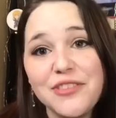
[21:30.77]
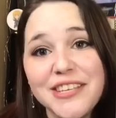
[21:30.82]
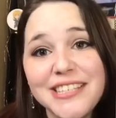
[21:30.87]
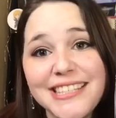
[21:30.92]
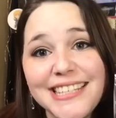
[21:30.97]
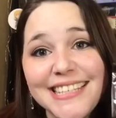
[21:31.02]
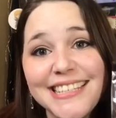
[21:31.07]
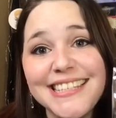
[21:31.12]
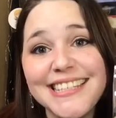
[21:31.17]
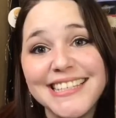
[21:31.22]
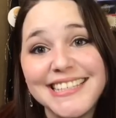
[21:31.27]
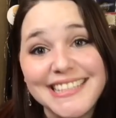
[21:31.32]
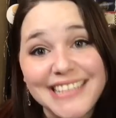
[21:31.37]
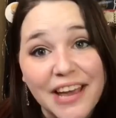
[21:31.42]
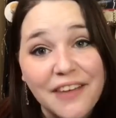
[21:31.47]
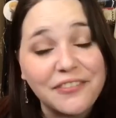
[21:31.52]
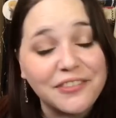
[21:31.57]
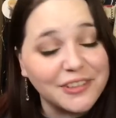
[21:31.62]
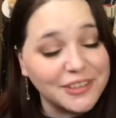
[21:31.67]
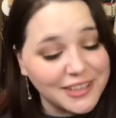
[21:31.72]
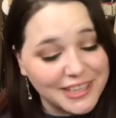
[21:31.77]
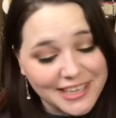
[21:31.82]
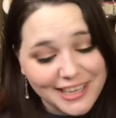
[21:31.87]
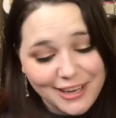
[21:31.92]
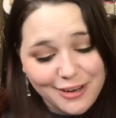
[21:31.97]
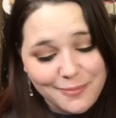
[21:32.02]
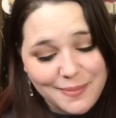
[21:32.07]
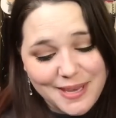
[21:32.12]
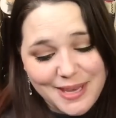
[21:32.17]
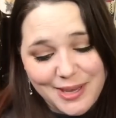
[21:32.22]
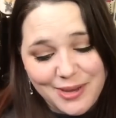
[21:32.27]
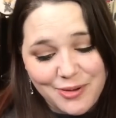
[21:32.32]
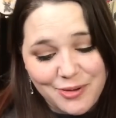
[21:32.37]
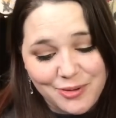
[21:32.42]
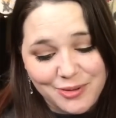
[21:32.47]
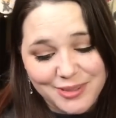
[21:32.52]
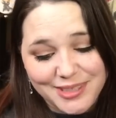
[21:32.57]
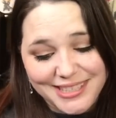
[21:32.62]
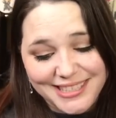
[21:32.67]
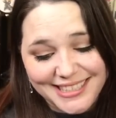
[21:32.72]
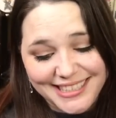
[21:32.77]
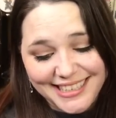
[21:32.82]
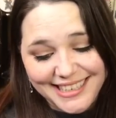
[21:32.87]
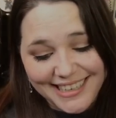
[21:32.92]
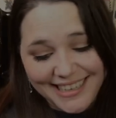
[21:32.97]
this is definitely gonna be used.